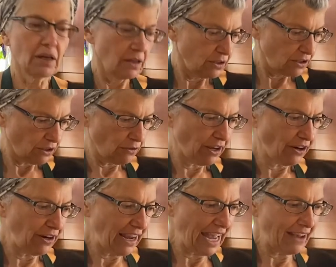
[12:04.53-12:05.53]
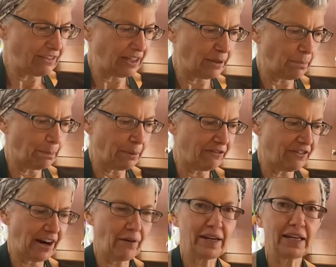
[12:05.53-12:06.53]
So there you have it,
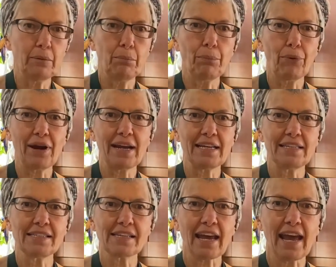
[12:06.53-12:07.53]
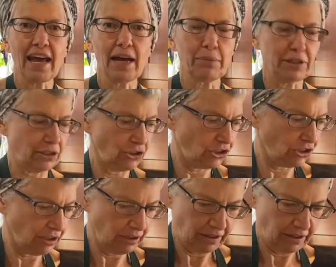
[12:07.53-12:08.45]
Bavarian braised cabbage.